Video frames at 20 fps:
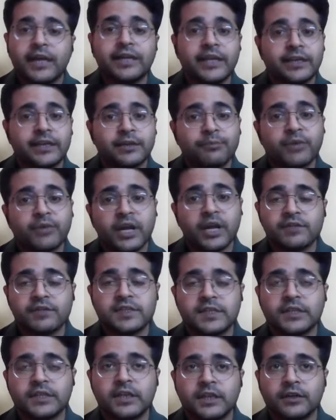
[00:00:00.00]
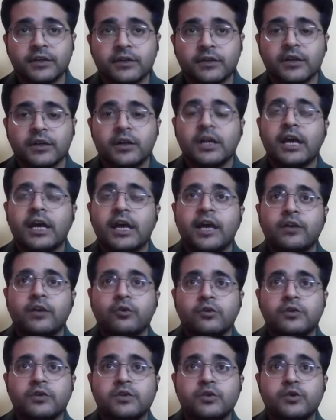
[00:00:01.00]
and data yeah. privacy there nice. and
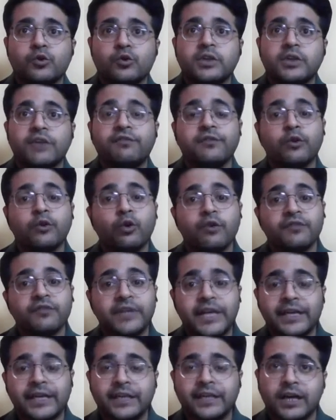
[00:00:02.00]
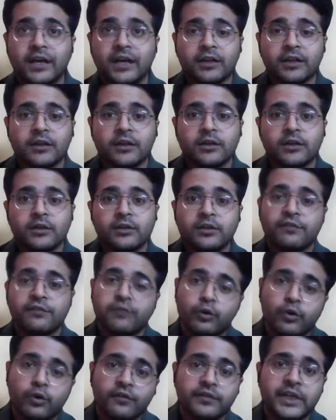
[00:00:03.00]
also the flow of data the mm-hmm.
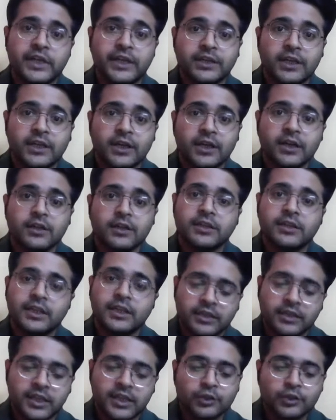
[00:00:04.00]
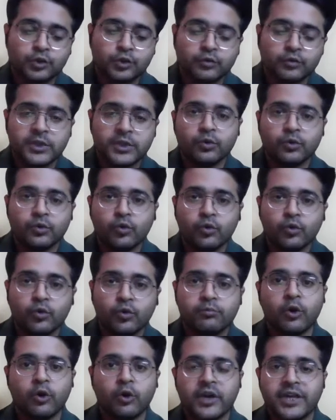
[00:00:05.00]
flow of data that there should be no
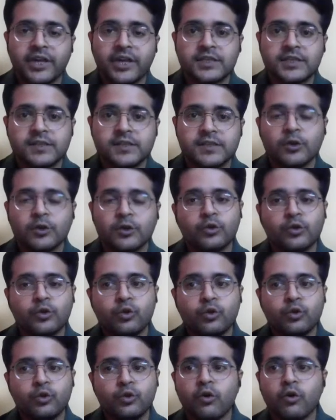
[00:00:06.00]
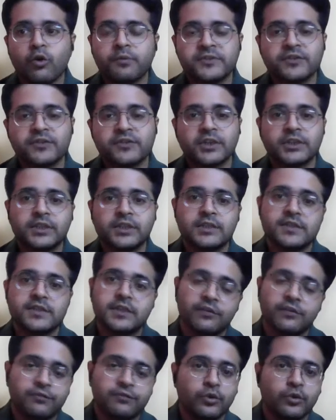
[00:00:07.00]
blockages no obstructions
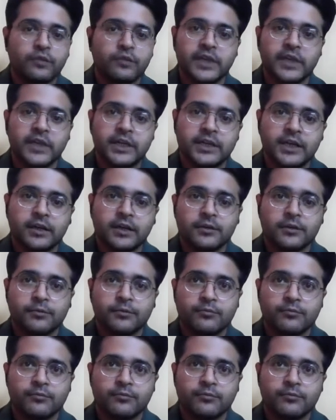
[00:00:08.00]
in the flow of data